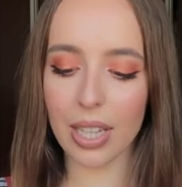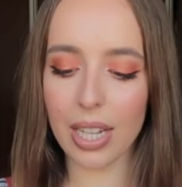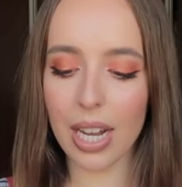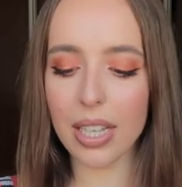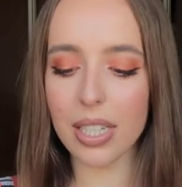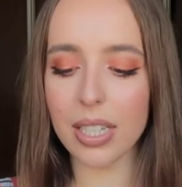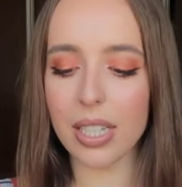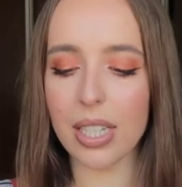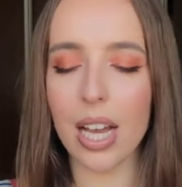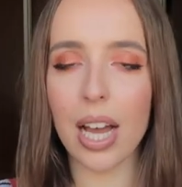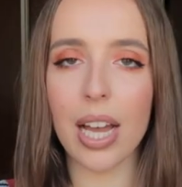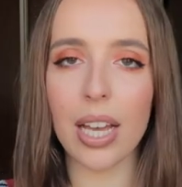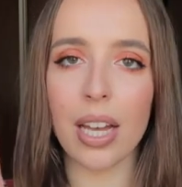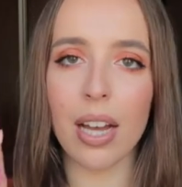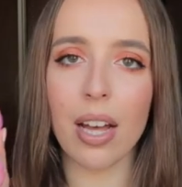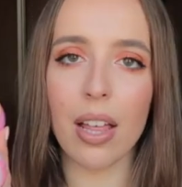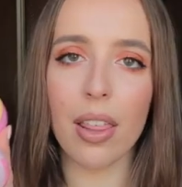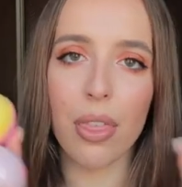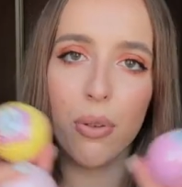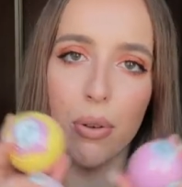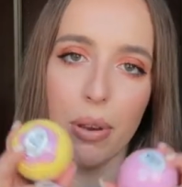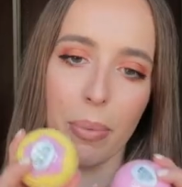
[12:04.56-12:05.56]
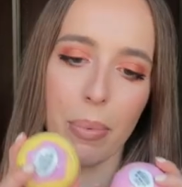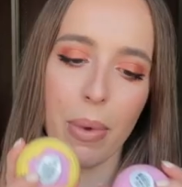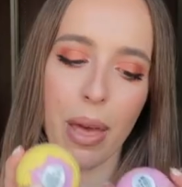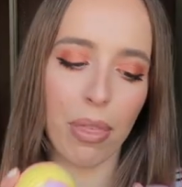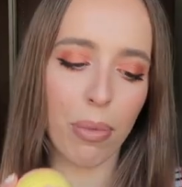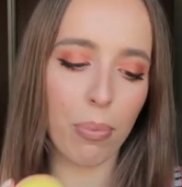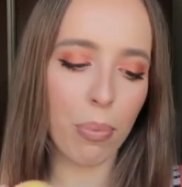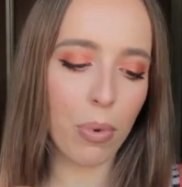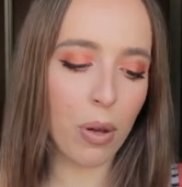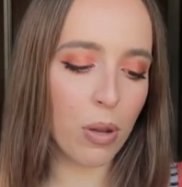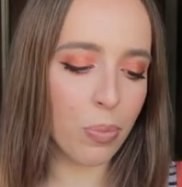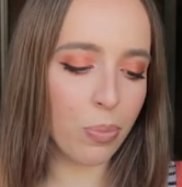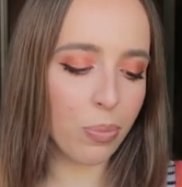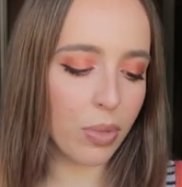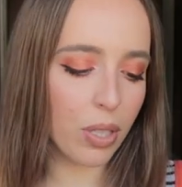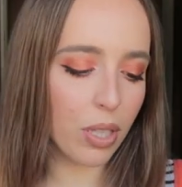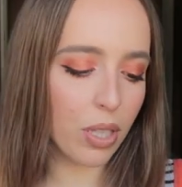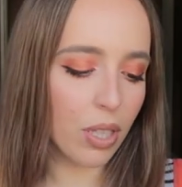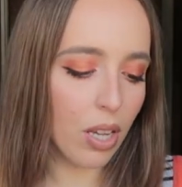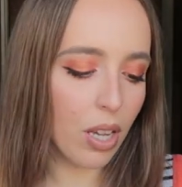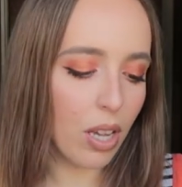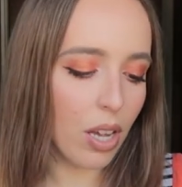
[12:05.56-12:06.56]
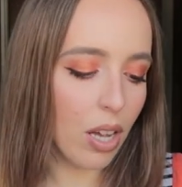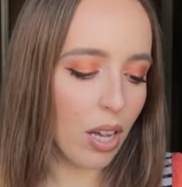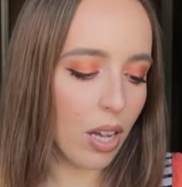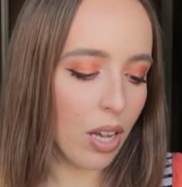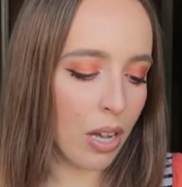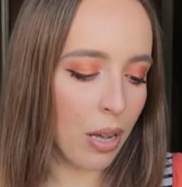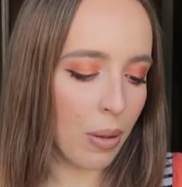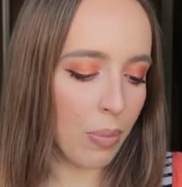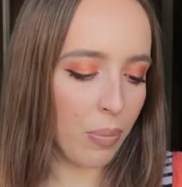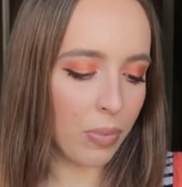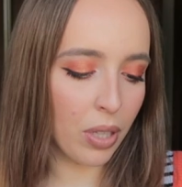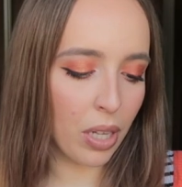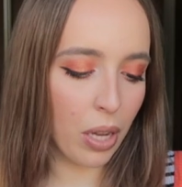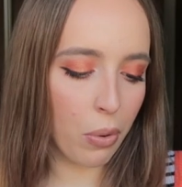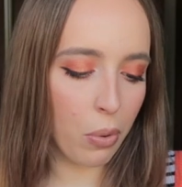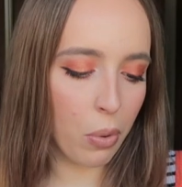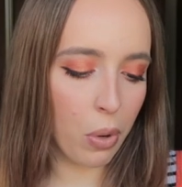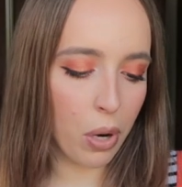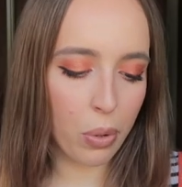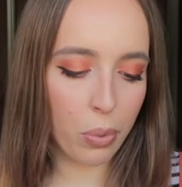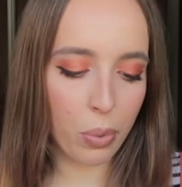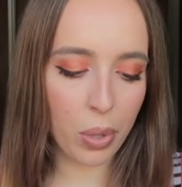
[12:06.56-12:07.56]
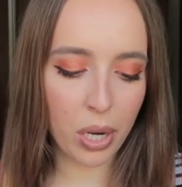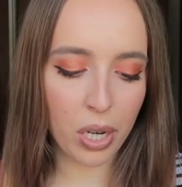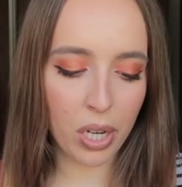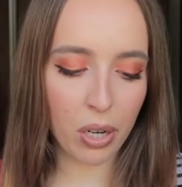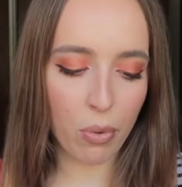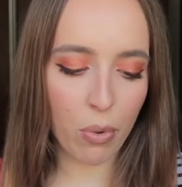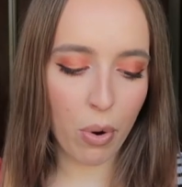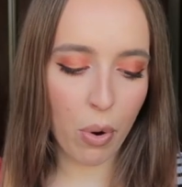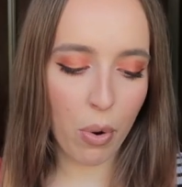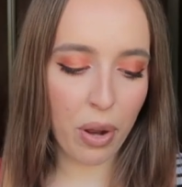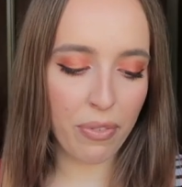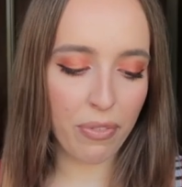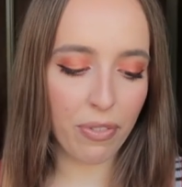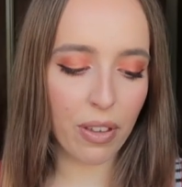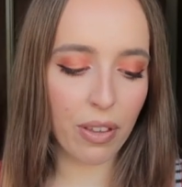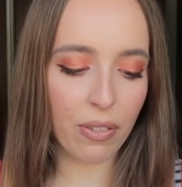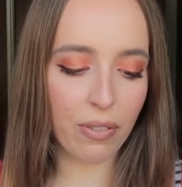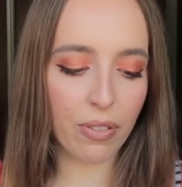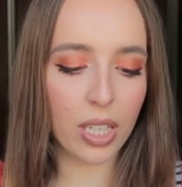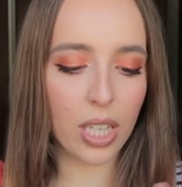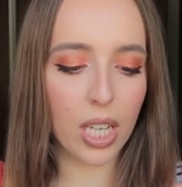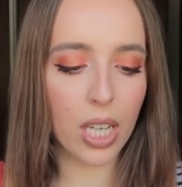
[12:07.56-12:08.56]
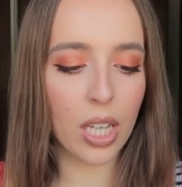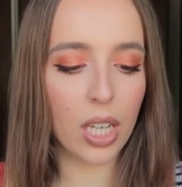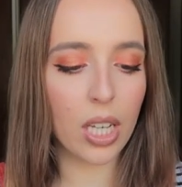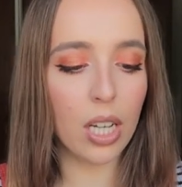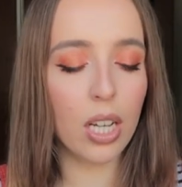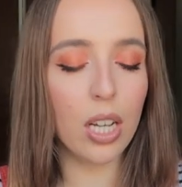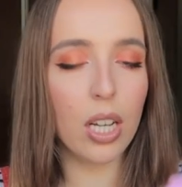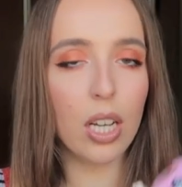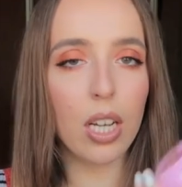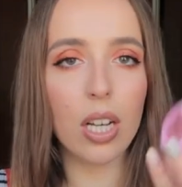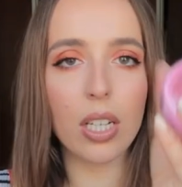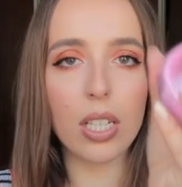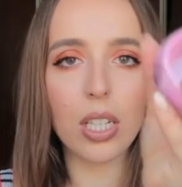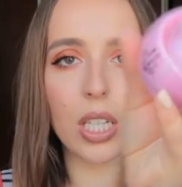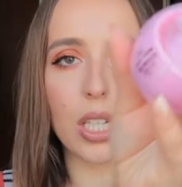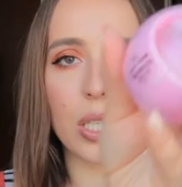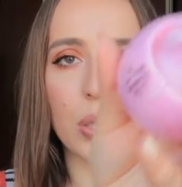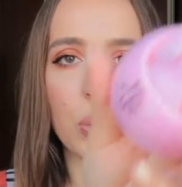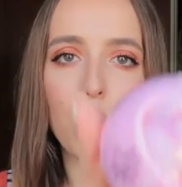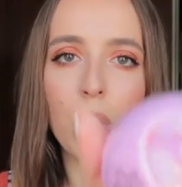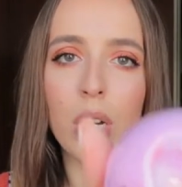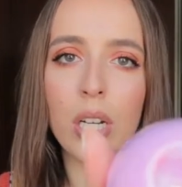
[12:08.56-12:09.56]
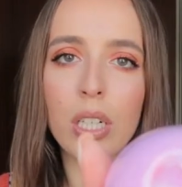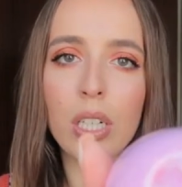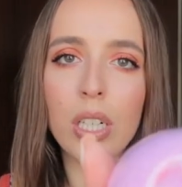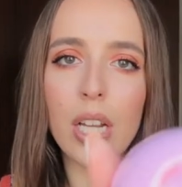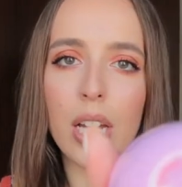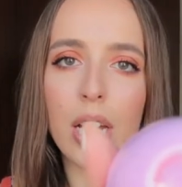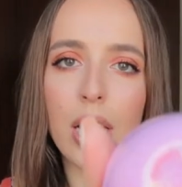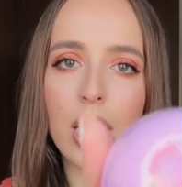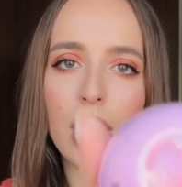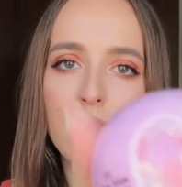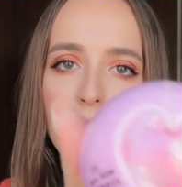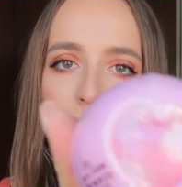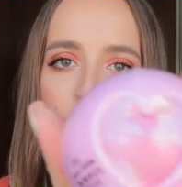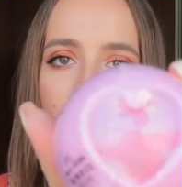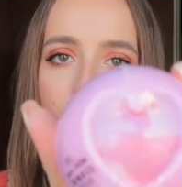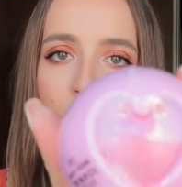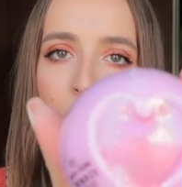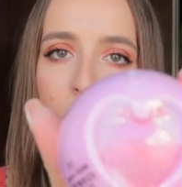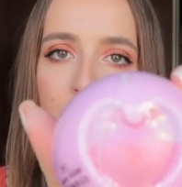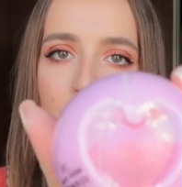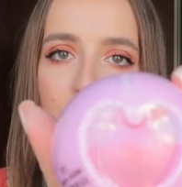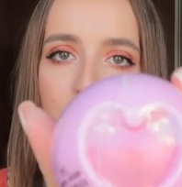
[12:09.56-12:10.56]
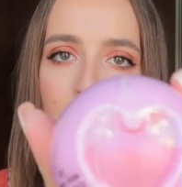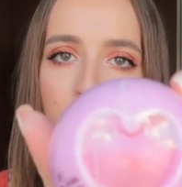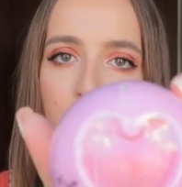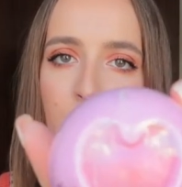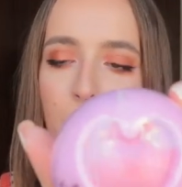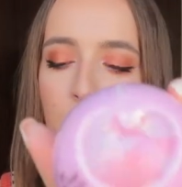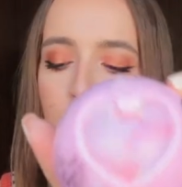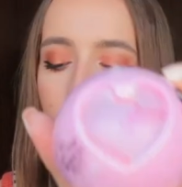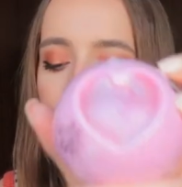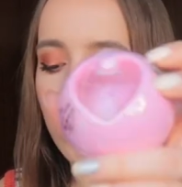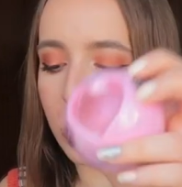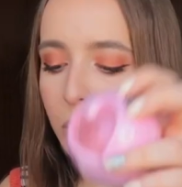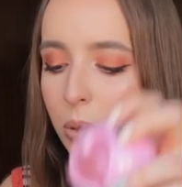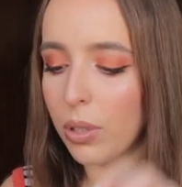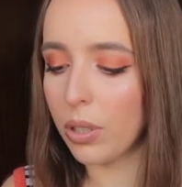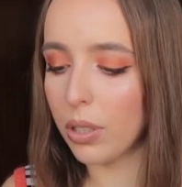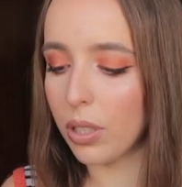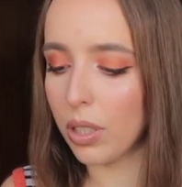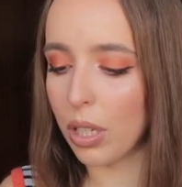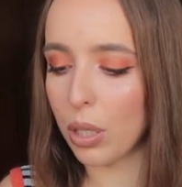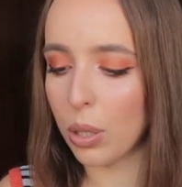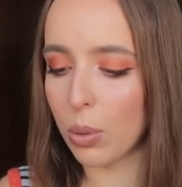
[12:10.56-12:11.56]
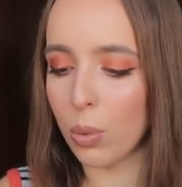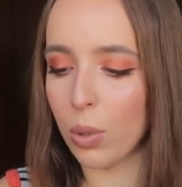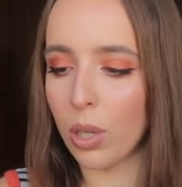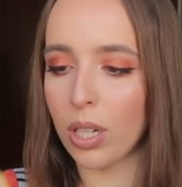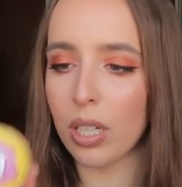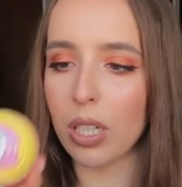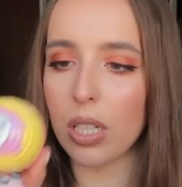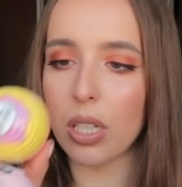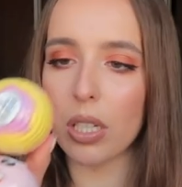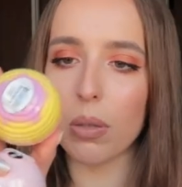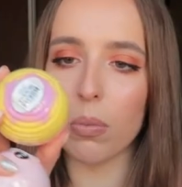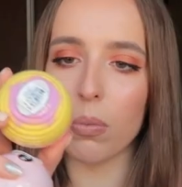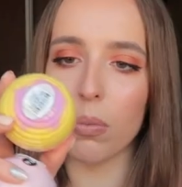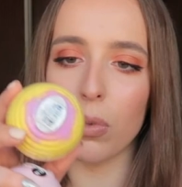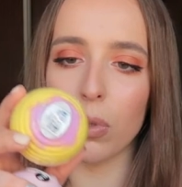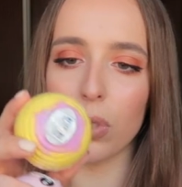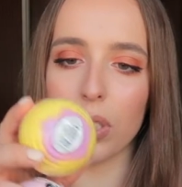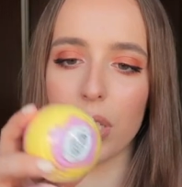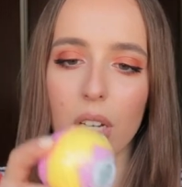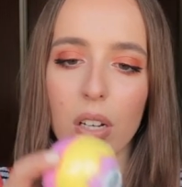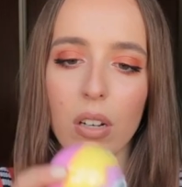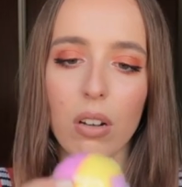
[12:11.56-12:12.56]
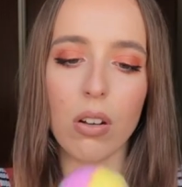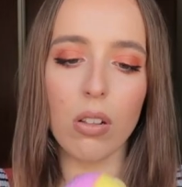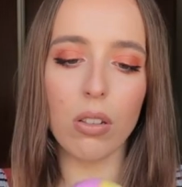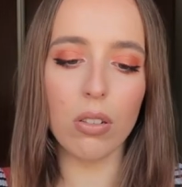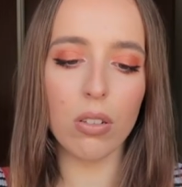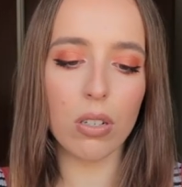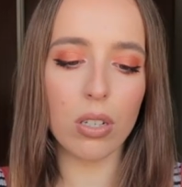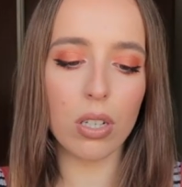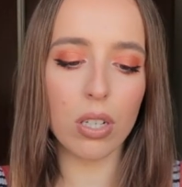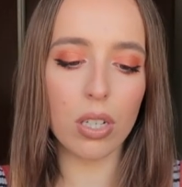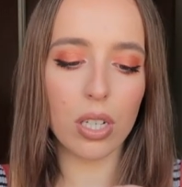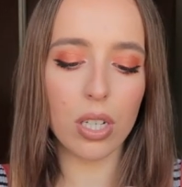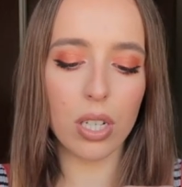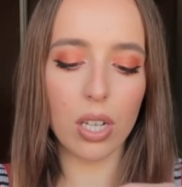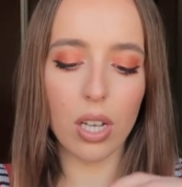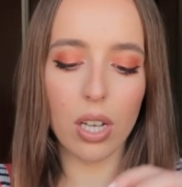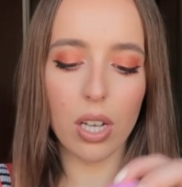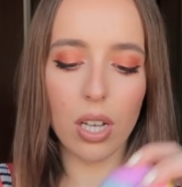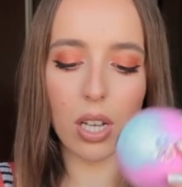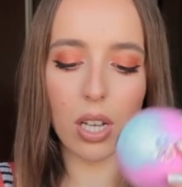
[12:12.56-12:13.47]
Next, I got three bath bombs. They were 1.50 euro. This one has a heart in the middle, this one is multicolored,